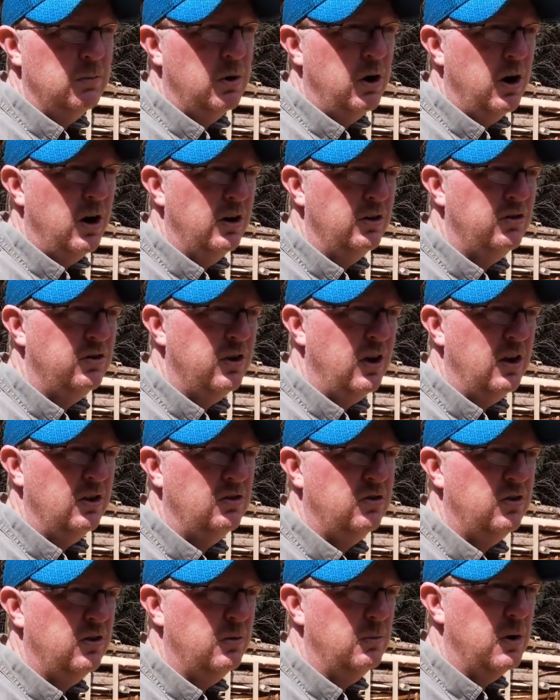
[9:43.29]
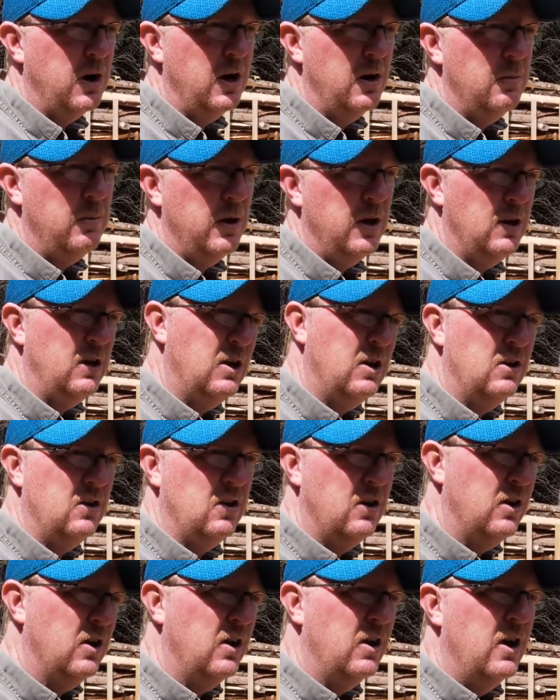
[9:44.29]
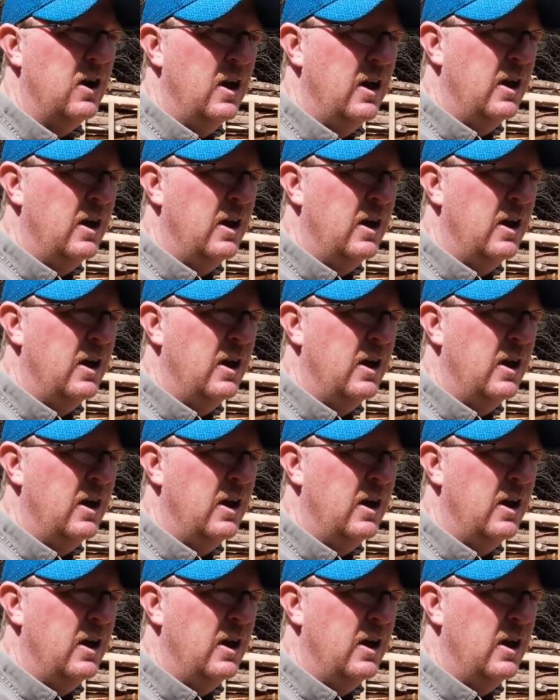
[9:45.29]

process in my opinion to